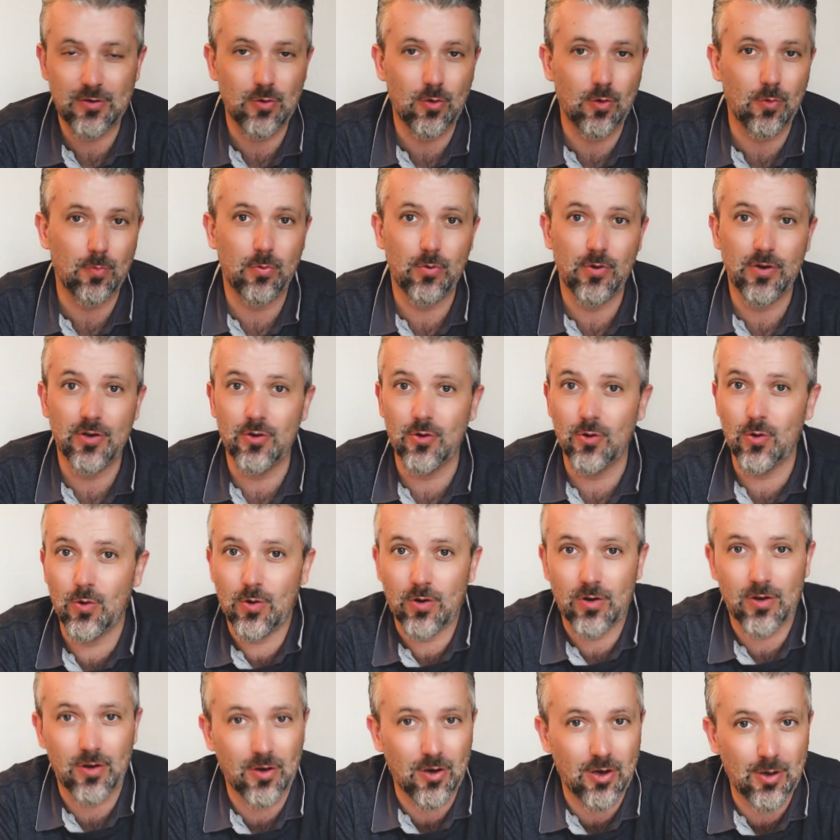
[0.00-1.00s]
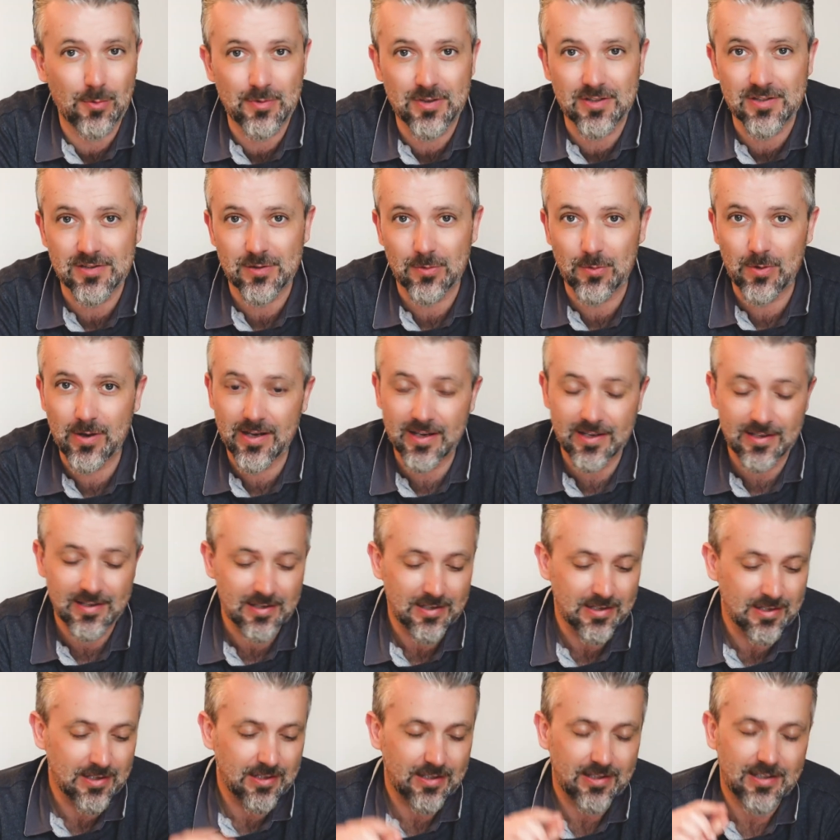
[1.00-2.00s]
0.0 kilometers away.
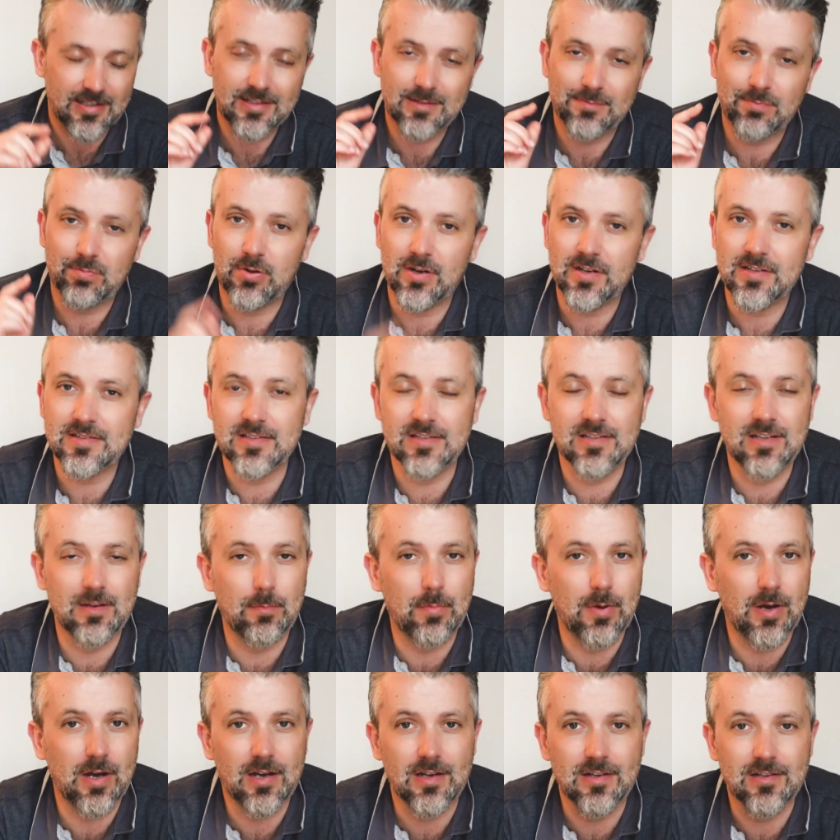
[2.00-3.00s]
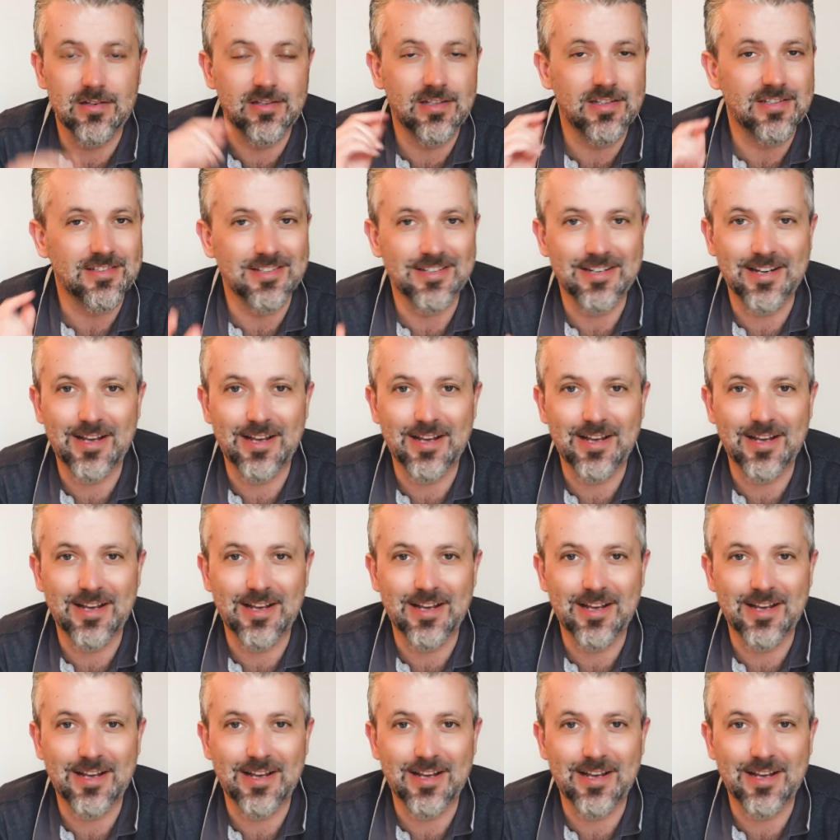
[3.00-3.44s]
He's pressing the button, listening